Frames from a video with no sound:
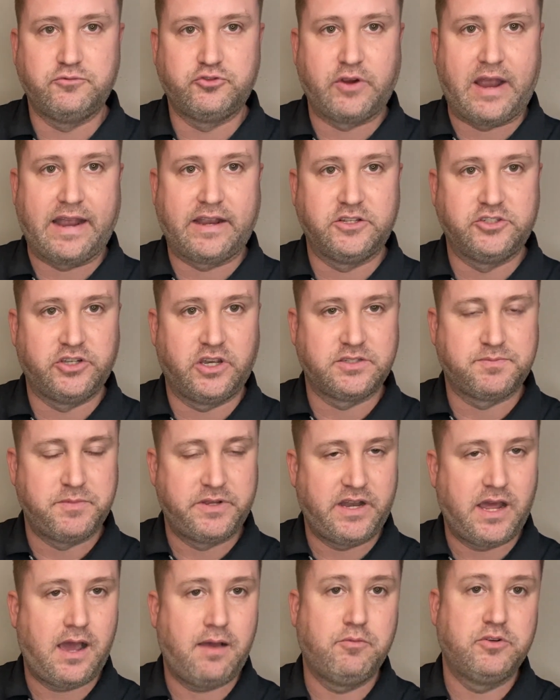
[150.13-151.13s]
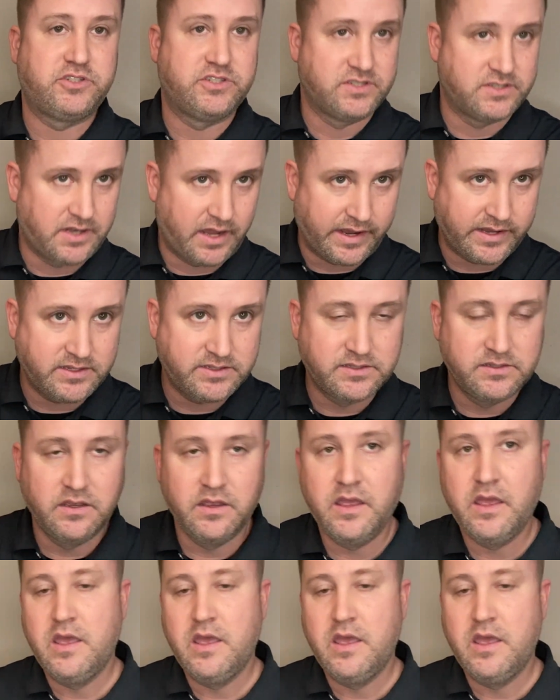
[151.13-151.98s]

drag adjustment knob, which is nice